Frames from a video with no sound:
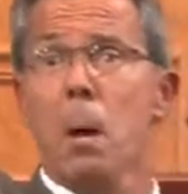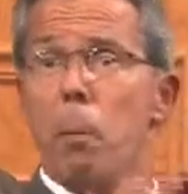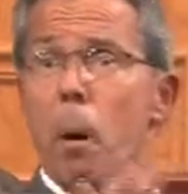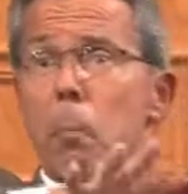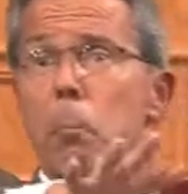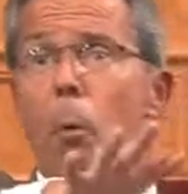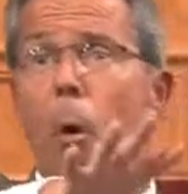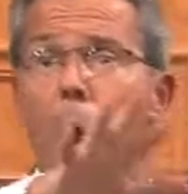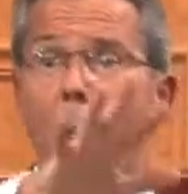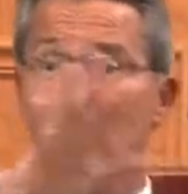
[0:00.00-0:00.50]

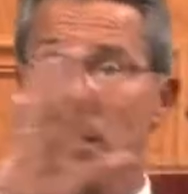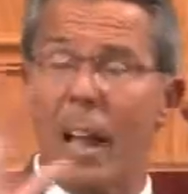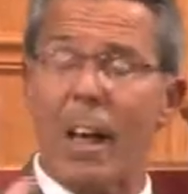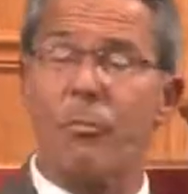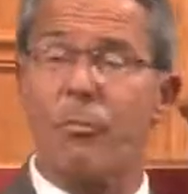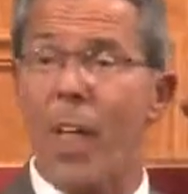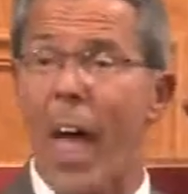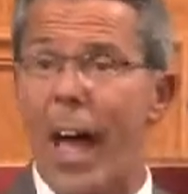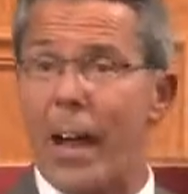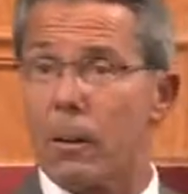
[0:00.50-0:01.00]
but boy,
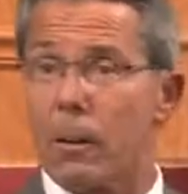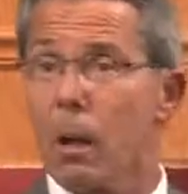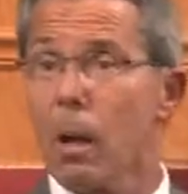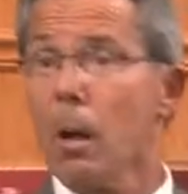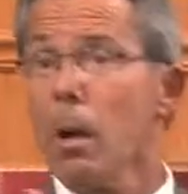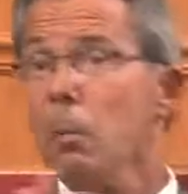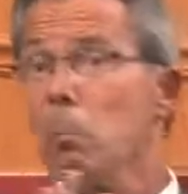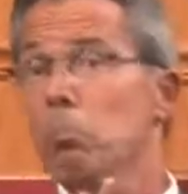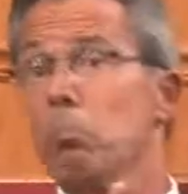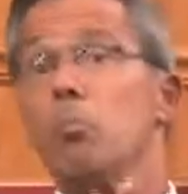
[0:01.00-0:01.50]
let that
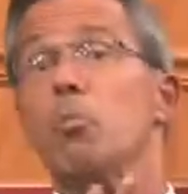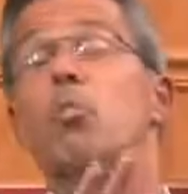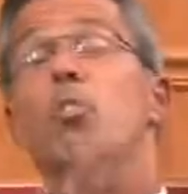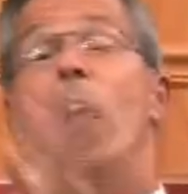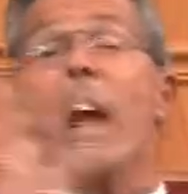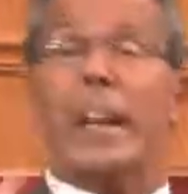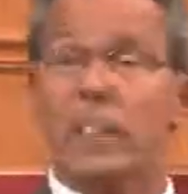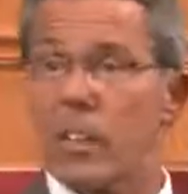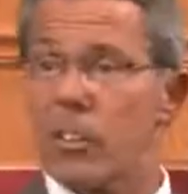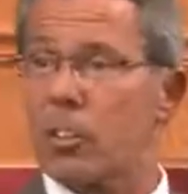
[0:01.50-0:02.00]

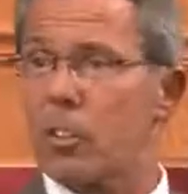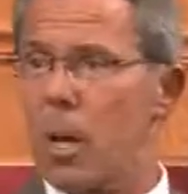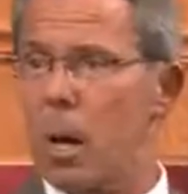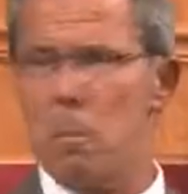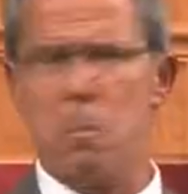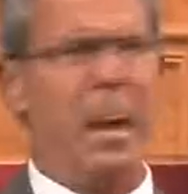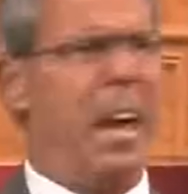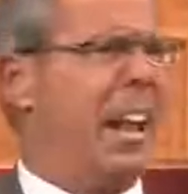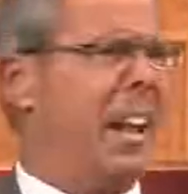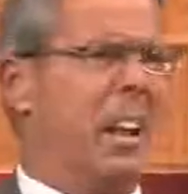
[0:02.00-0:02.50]
sickness
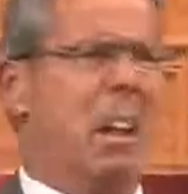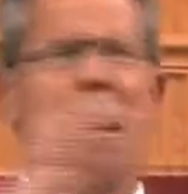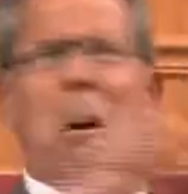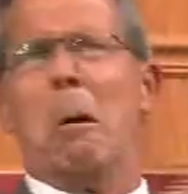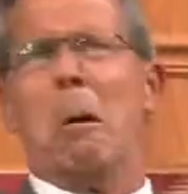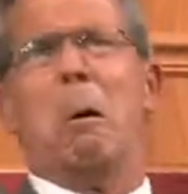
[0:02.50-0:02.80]
come in.